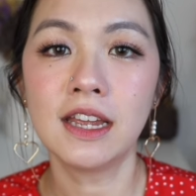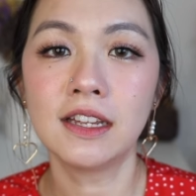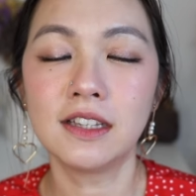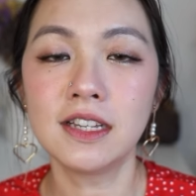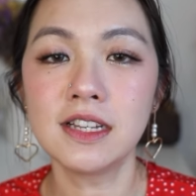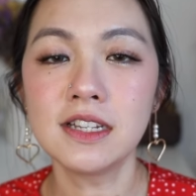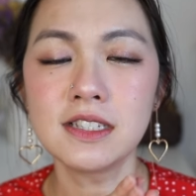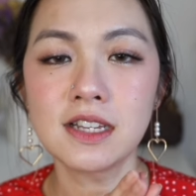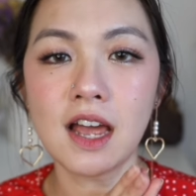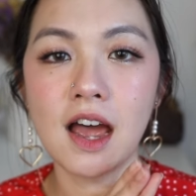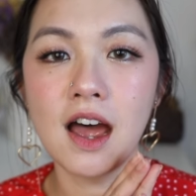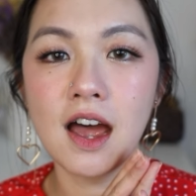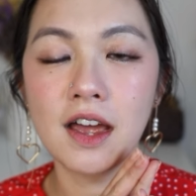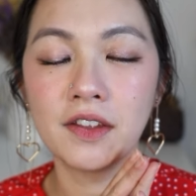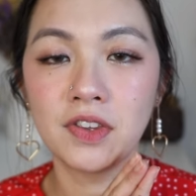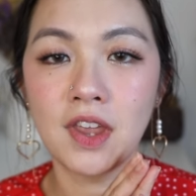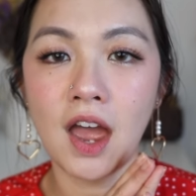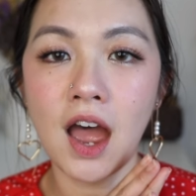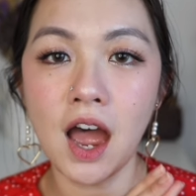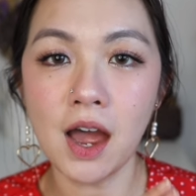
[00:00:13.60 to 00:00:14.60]
These are
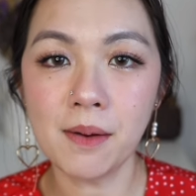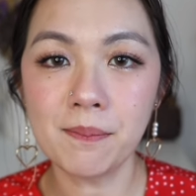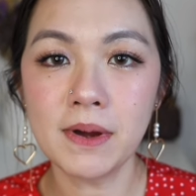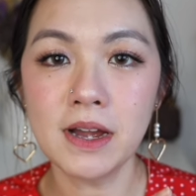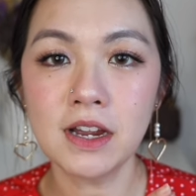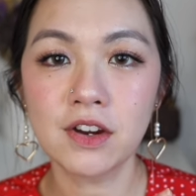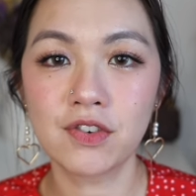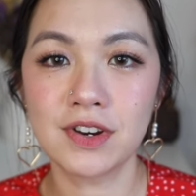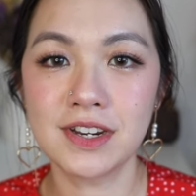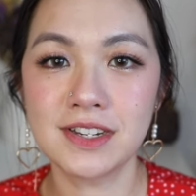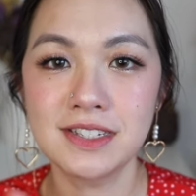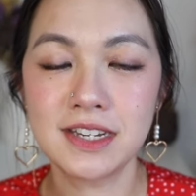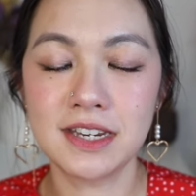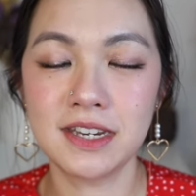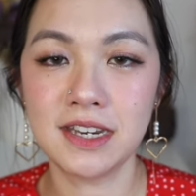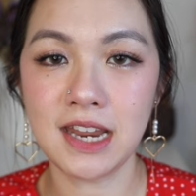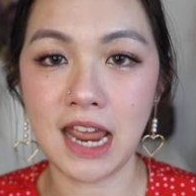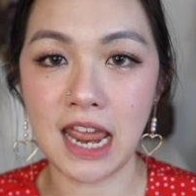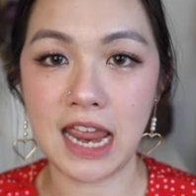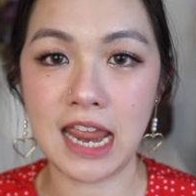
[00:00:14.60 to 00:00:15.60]
the HAPA
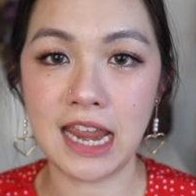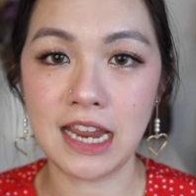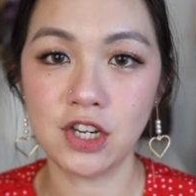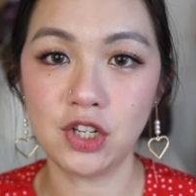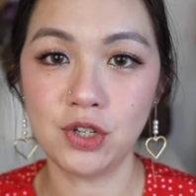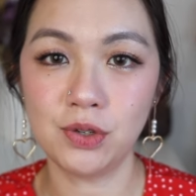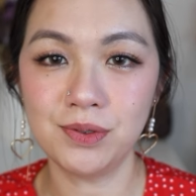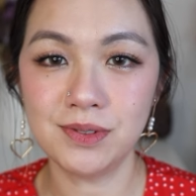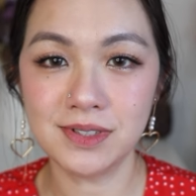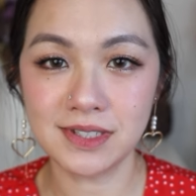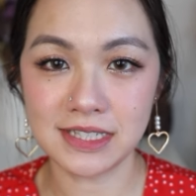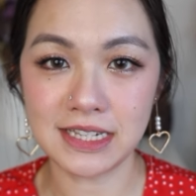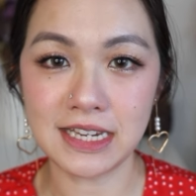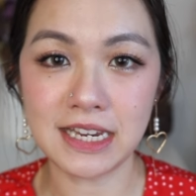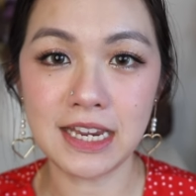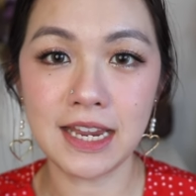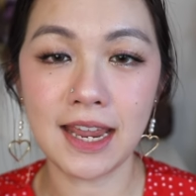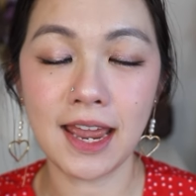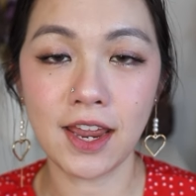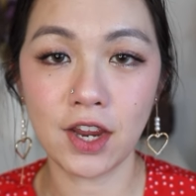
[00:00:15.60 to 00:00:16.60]
KRISTIN A to
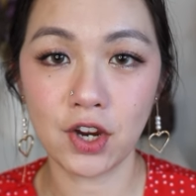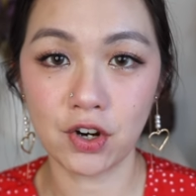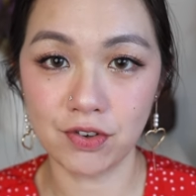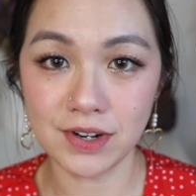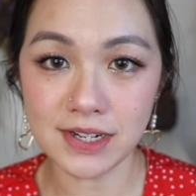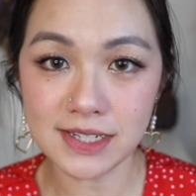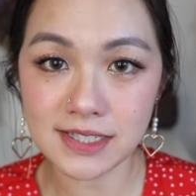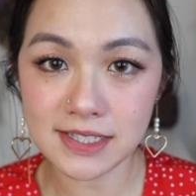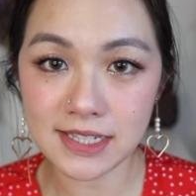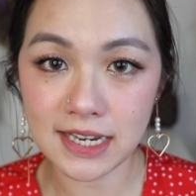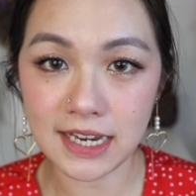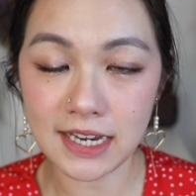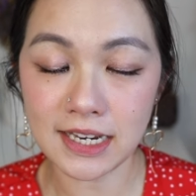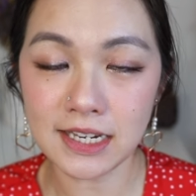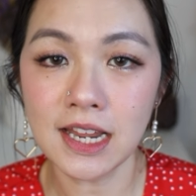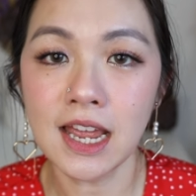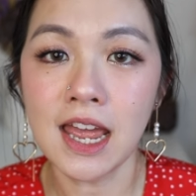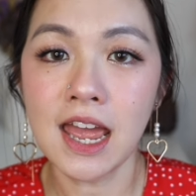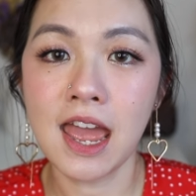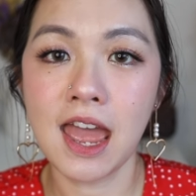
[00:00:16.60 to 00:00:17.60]
Z KRISTIN,